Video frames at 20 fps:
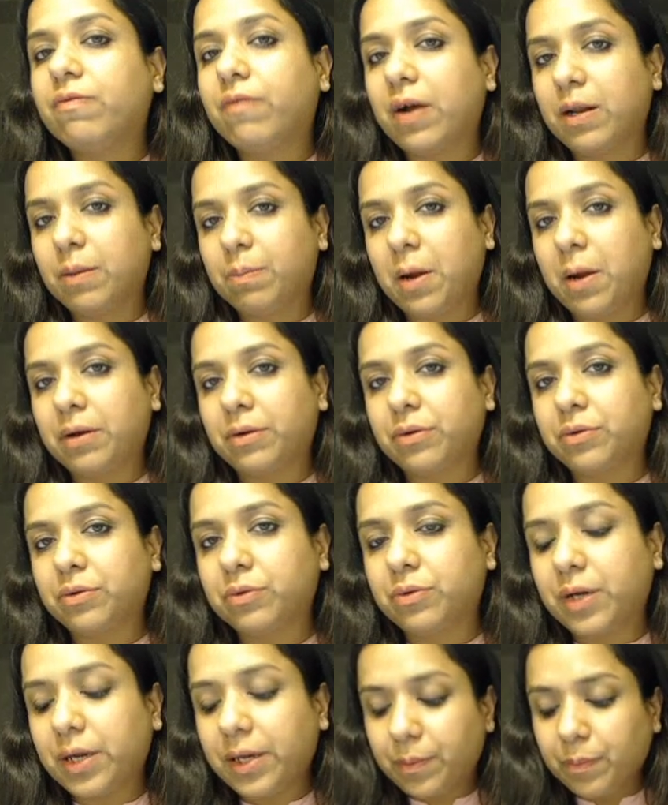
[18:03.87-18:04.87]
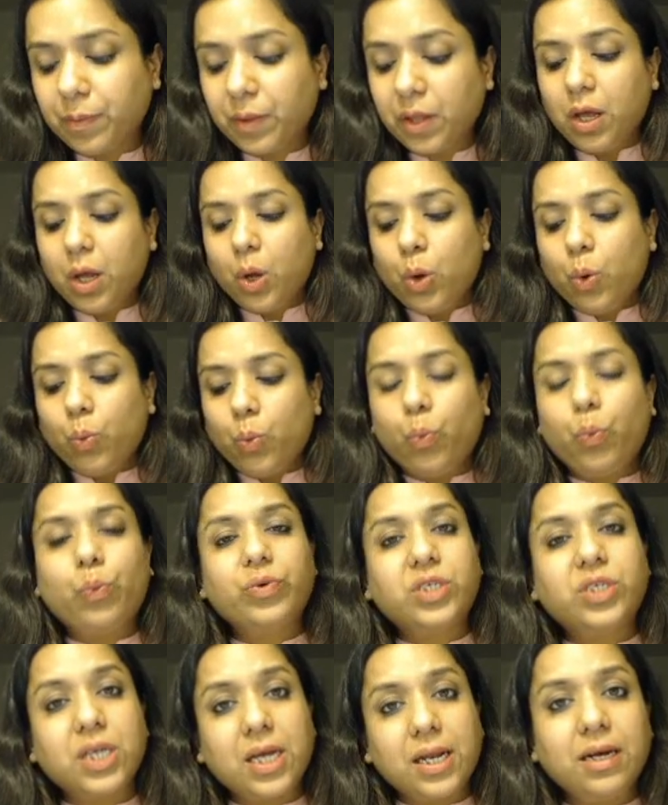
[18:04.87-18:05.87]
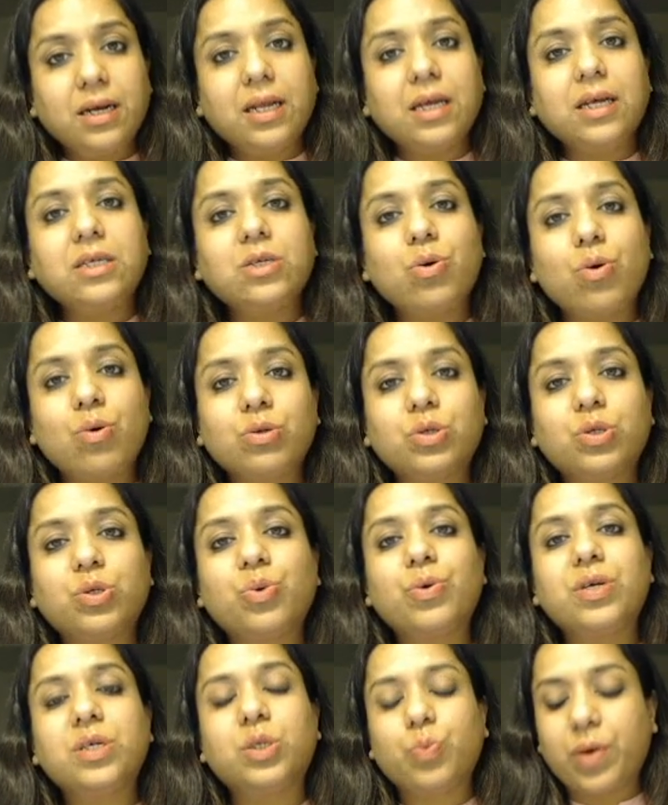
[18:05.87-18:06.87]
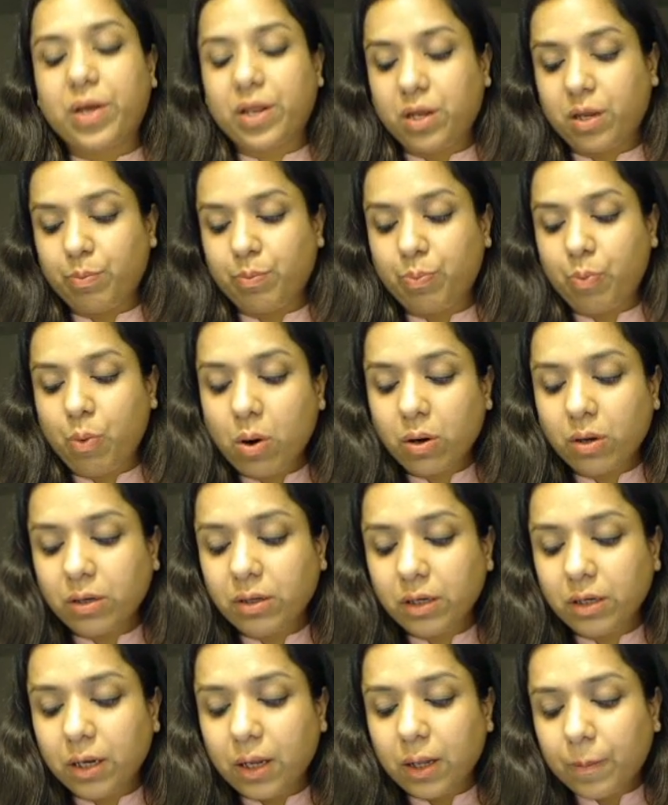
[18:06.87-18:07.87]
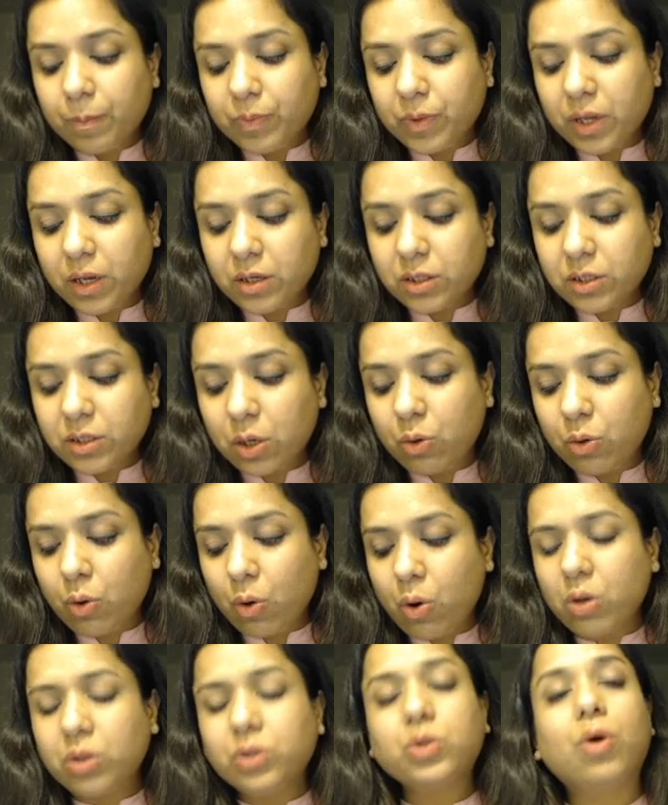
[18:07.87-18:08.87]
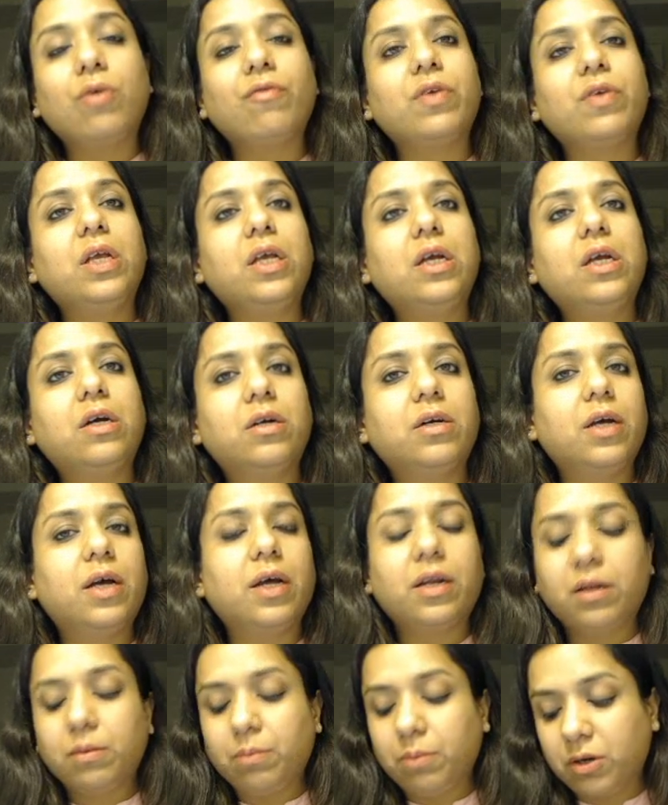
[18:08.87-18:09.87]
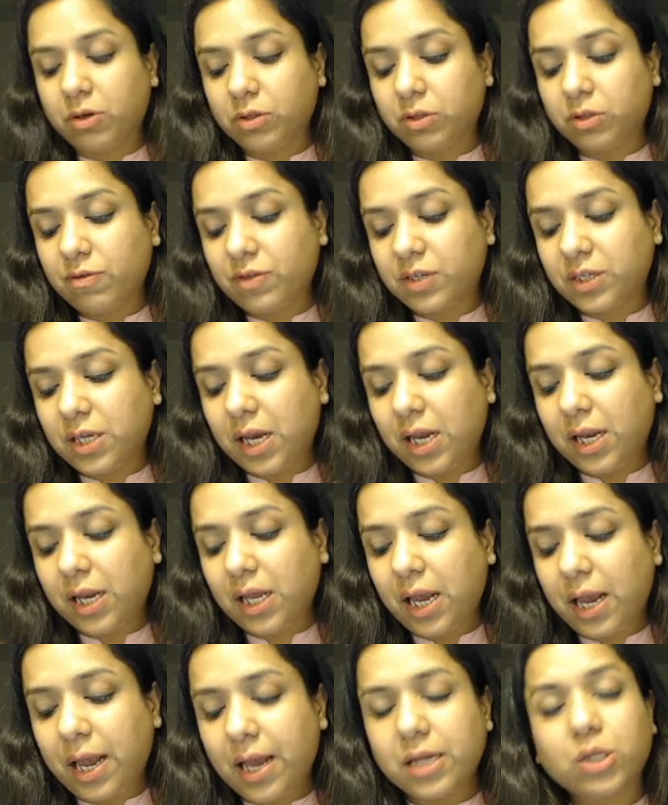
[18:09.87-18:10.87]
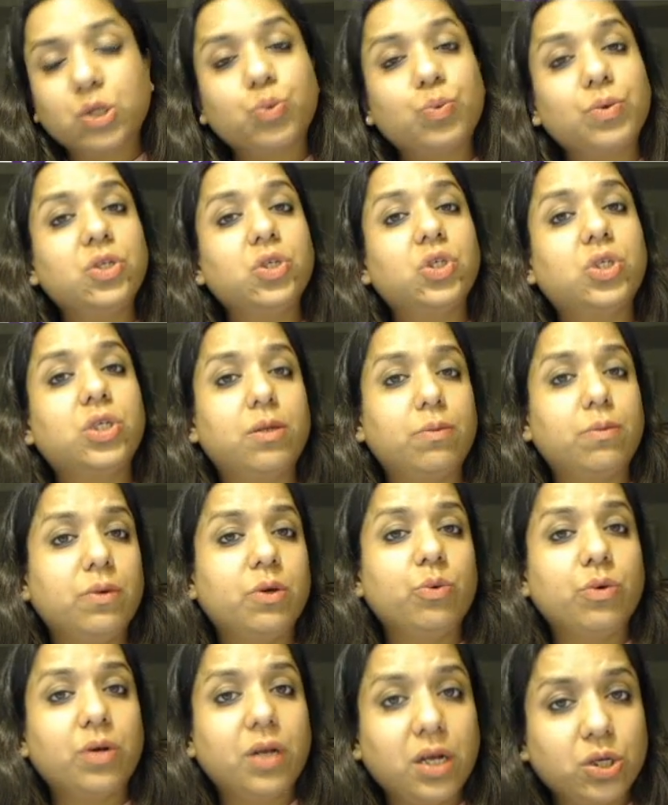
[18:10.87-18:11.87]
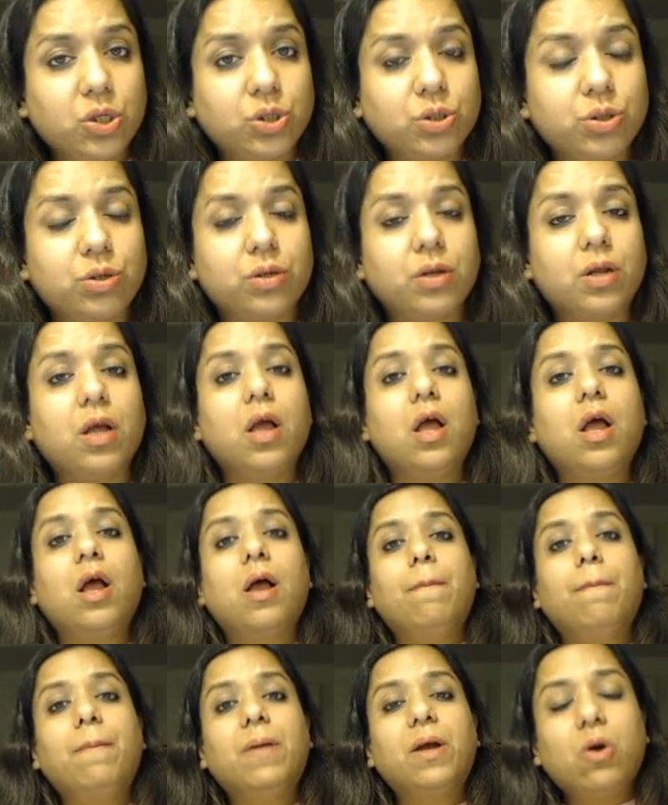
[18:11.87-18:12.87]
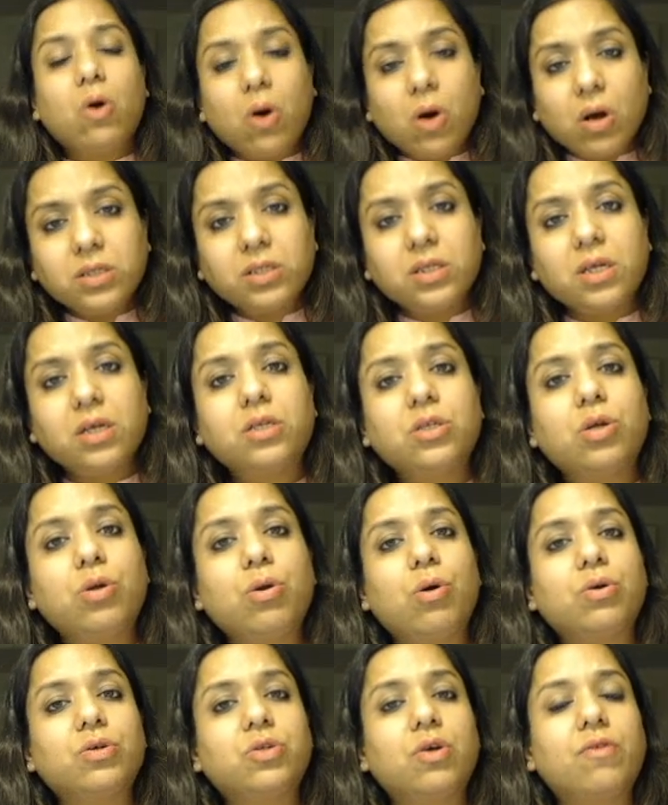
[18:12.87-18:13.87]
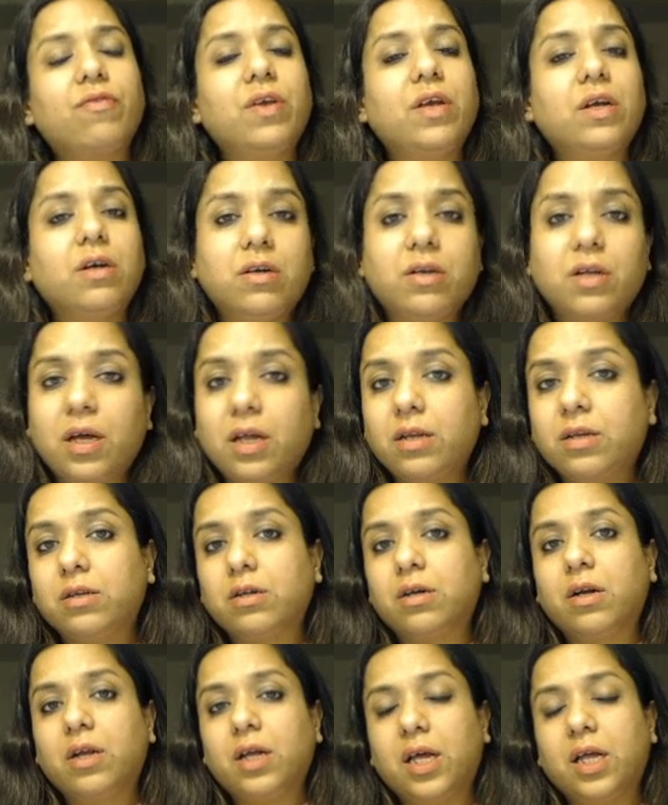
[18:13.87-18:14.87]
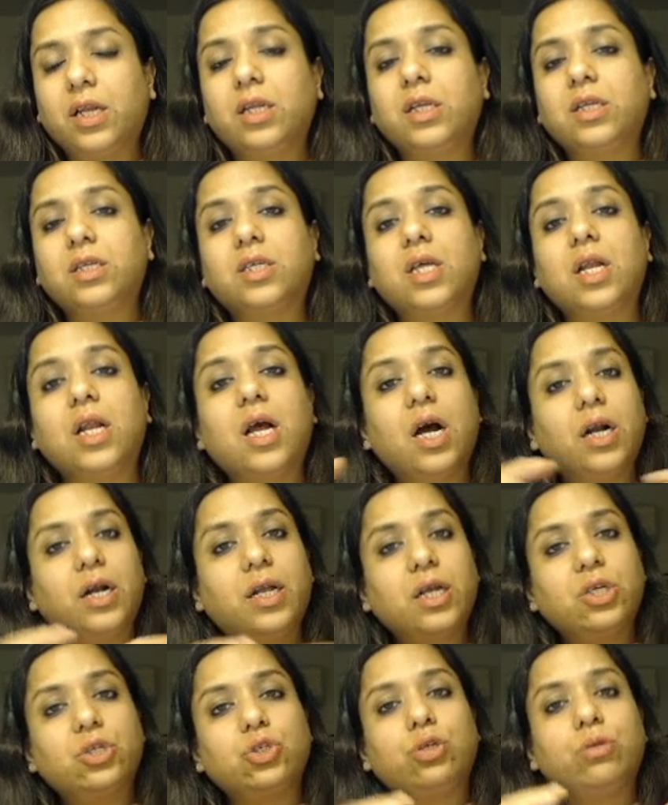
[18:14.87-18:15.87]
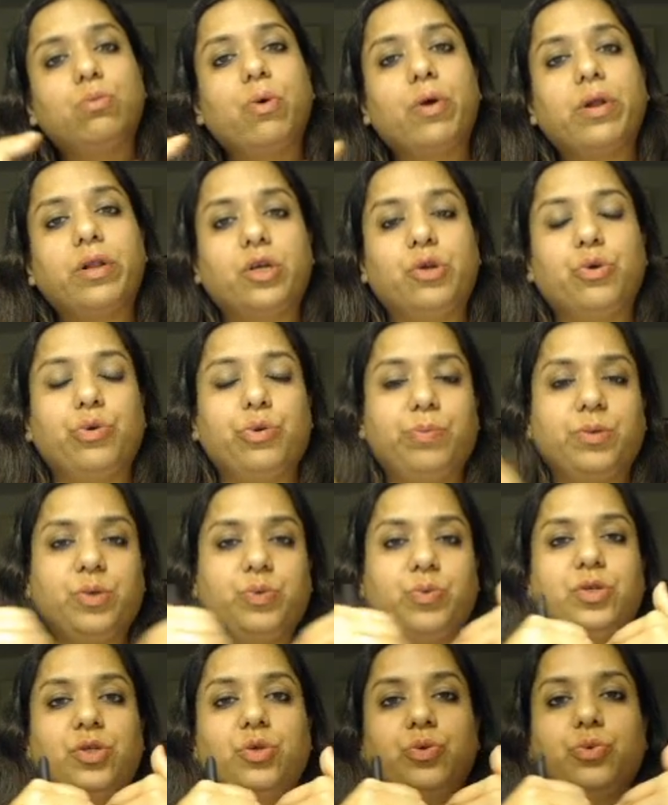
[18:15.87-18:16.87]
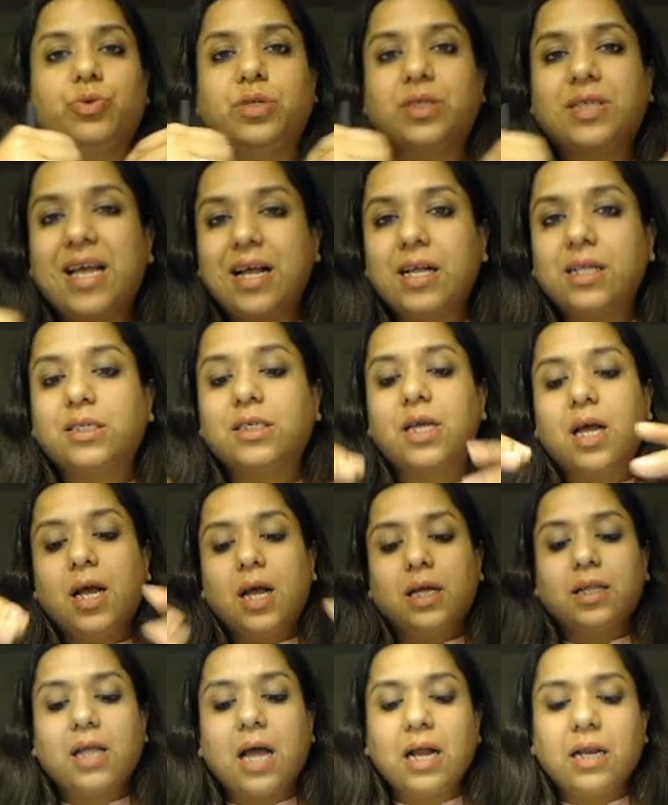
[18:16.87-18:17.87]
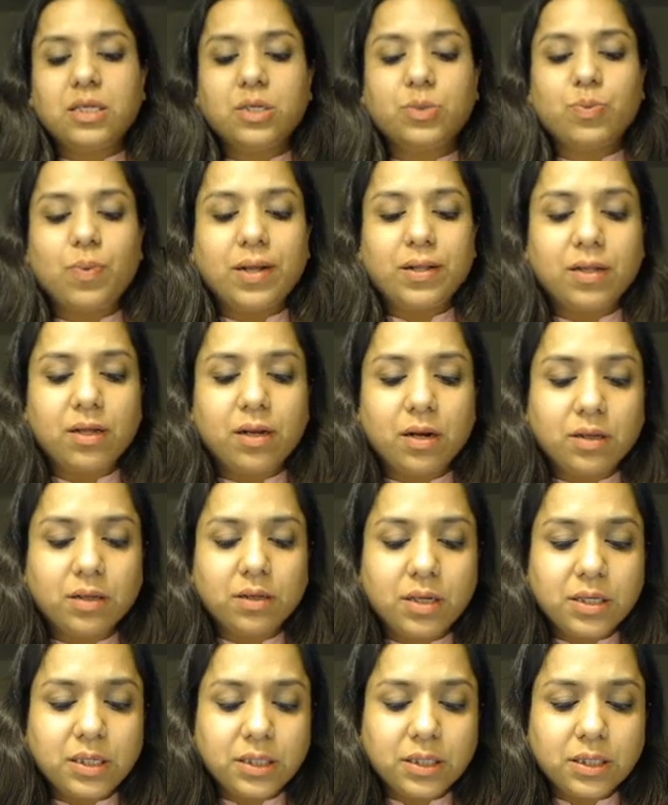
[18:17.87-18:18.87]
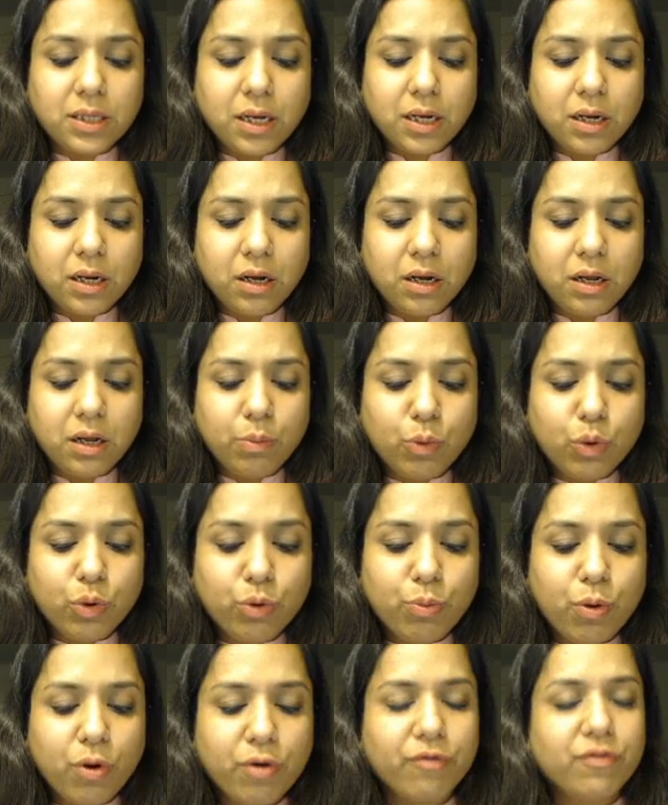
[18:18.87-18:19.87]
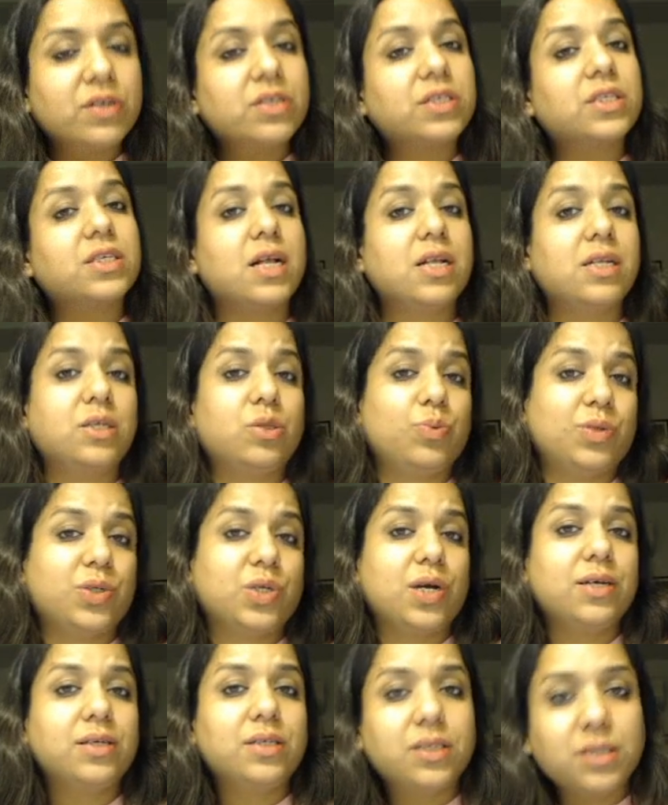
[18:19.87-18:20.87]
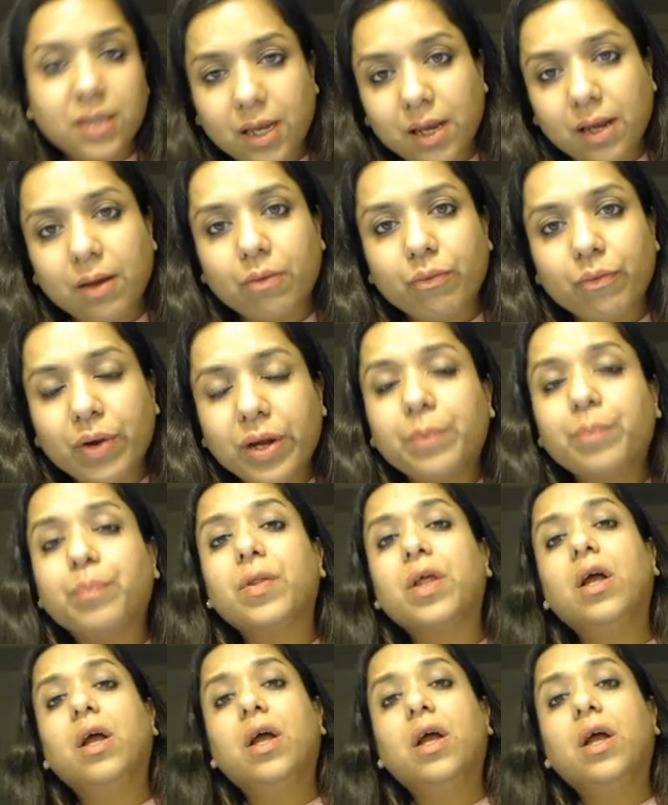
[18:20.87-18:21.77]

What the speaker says: file pattern, right? Genetics also is very important. There is a loss of E-cadherin because of CDH1 gene mutation. Because there is a loss of E-cadherin, cadherin is an adhesion molecule between two cells. That is why there are these single monomorphic cells which I see, right?